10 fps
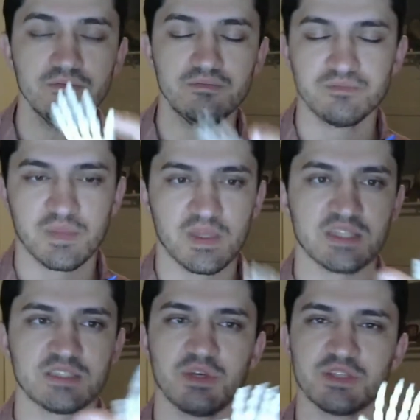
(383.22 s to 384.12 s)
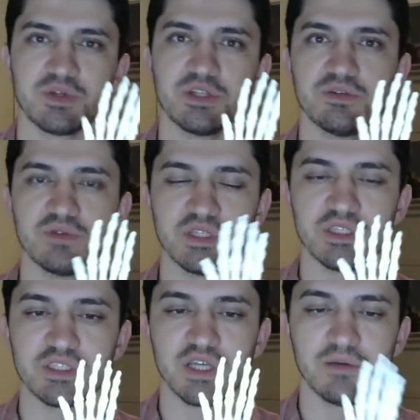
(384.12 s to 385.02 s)
And that's the best we can do with this.
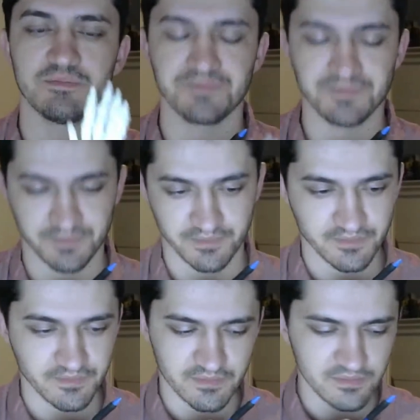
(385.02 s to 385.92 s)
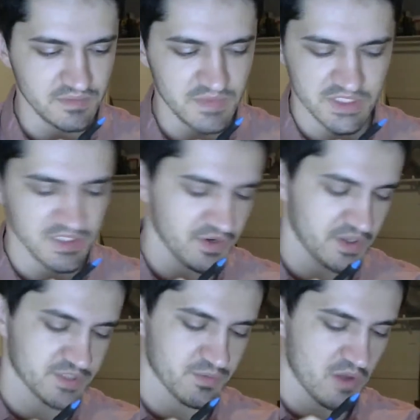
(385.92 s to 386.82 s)
It's a very
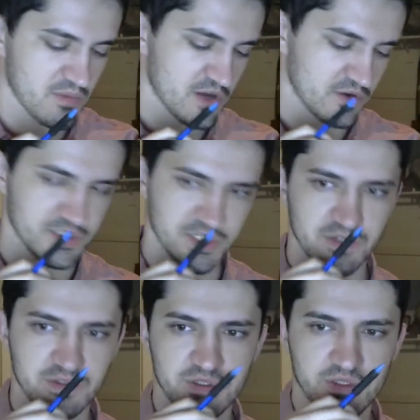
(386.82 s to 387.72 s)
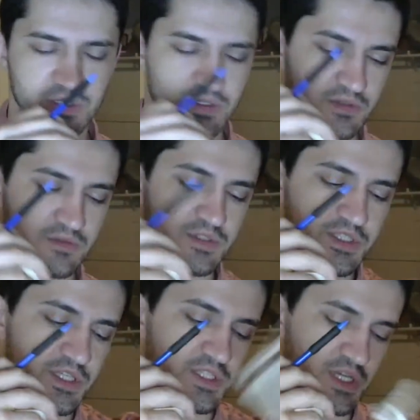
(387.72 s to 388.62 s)
small model, so
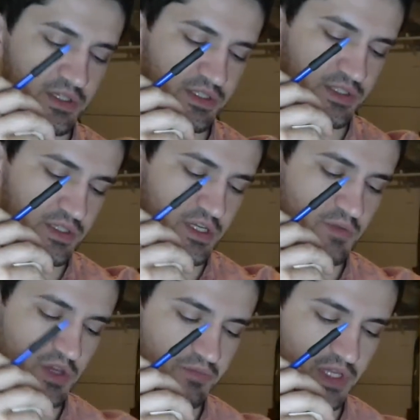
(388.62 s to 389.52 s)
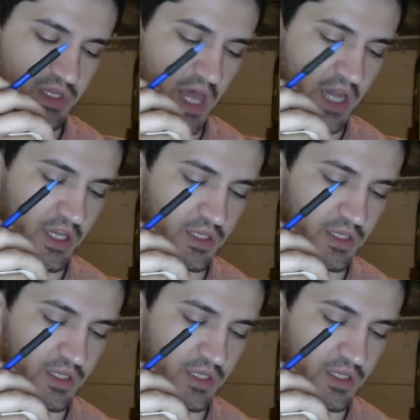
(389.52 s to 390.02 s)
detail's going to be a bit lacking.